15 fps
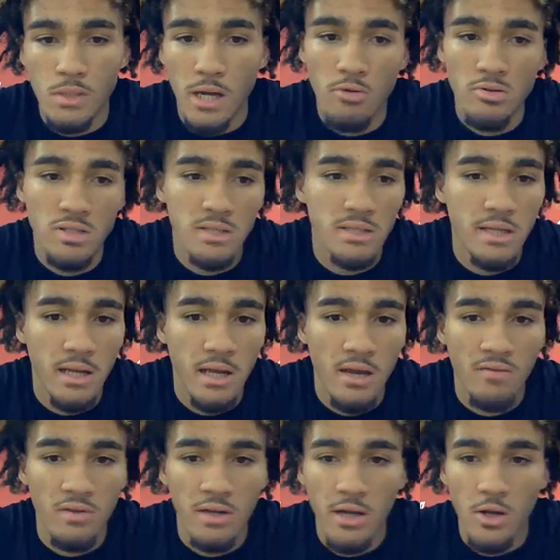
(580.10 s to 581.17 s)
I would just say the
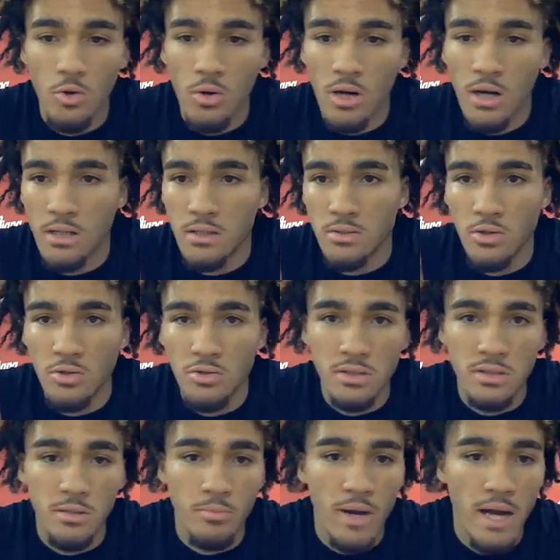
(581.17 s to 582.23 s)
everyday grind, you know,
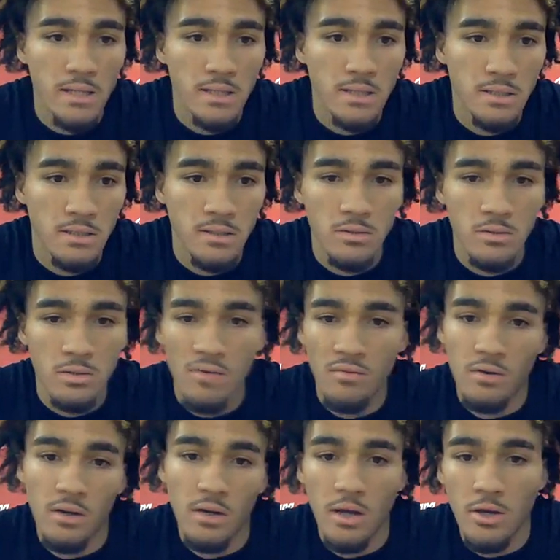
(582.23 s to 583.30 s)
just the practices. You know,
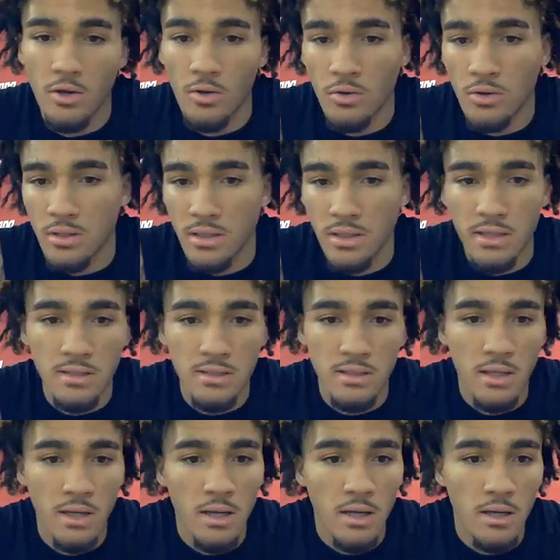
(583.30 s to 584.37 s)
every day you're going
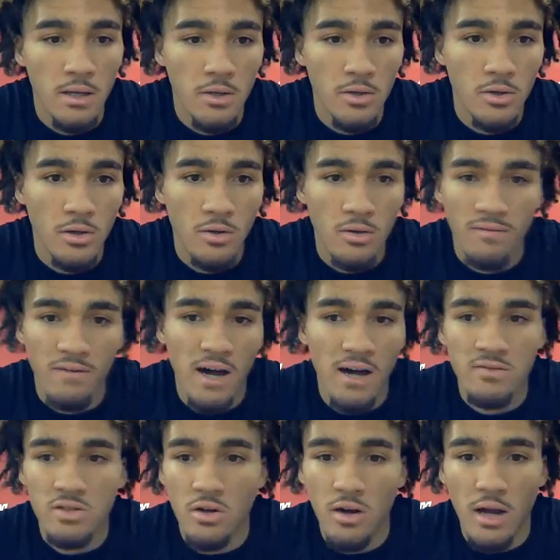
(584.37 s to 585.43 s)
against, you know, the
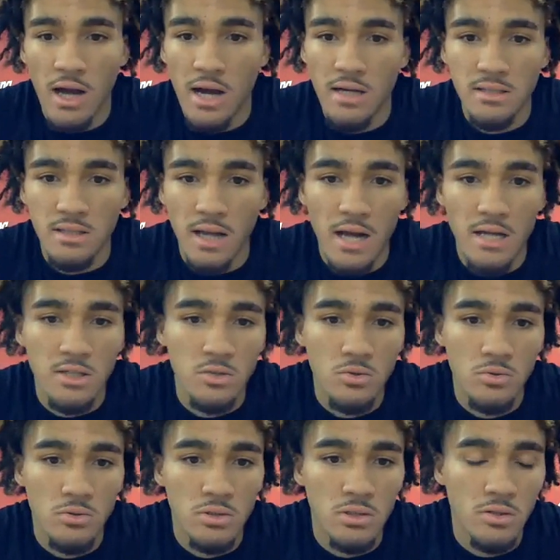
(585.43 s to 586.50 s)
five-star guys in high
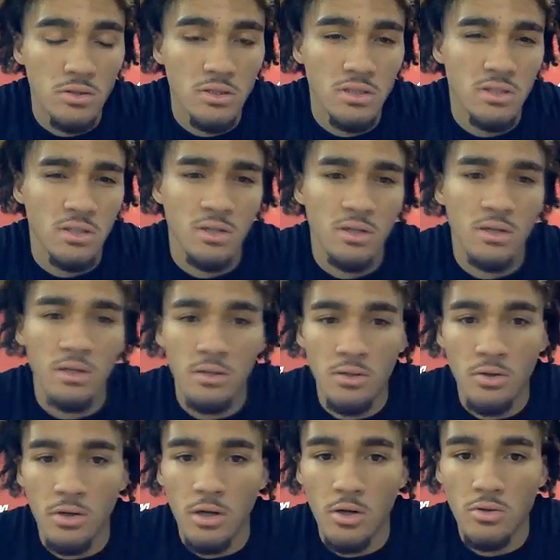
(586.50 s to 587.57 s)
school. So it's just good. You
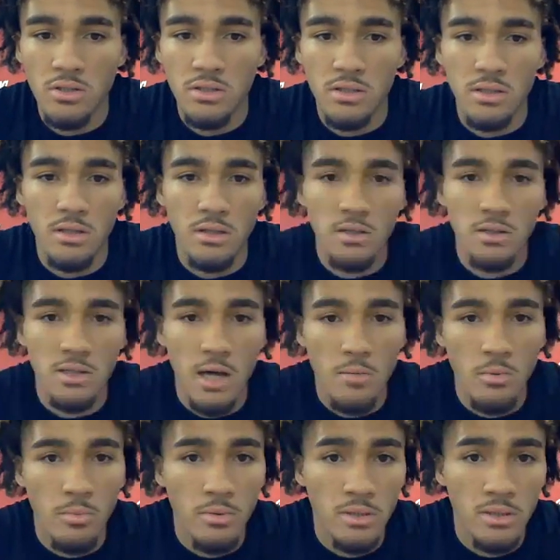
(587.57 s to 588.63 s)
know, the coaches did a good
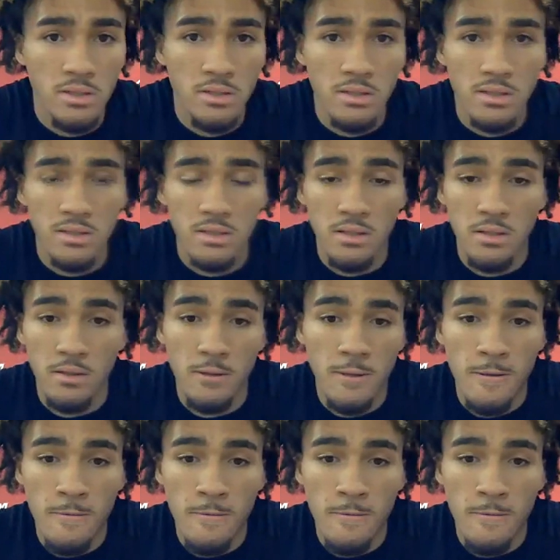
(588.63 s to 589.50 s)
job of pushing us. And,